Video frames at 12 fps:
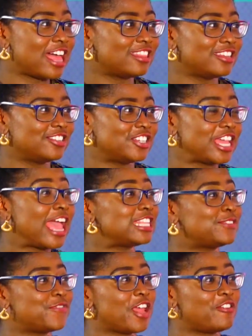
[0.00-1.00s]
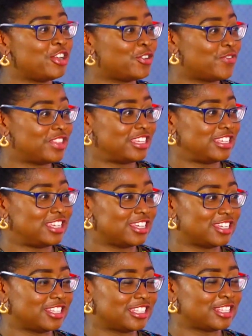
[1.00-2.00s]
challenge, it has varied over the
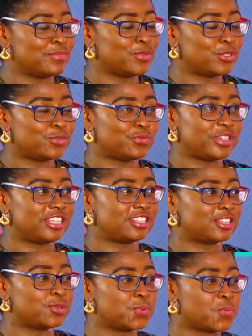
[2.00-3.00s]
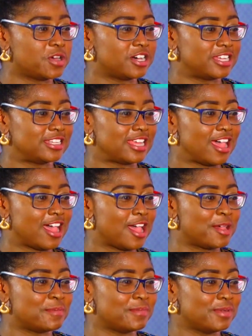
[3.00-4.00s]
years. The most recent one
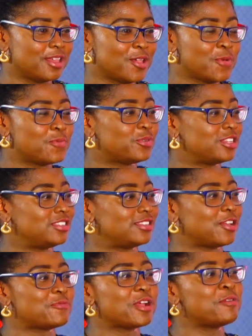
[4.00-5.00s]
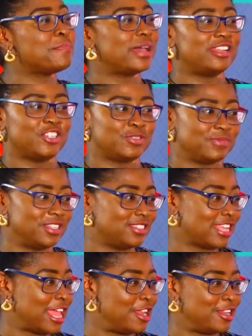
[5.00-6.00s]
was around
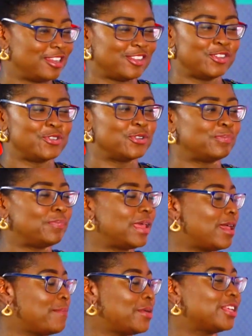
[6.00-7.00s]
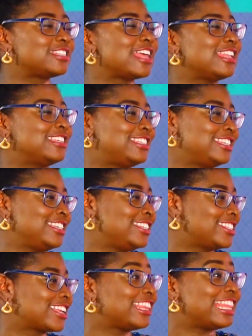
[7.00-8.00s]
management and, you know,
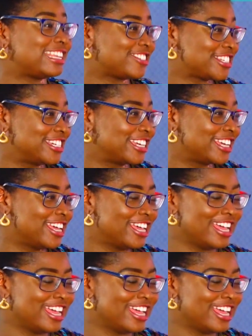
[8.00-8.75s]
personalities clashing.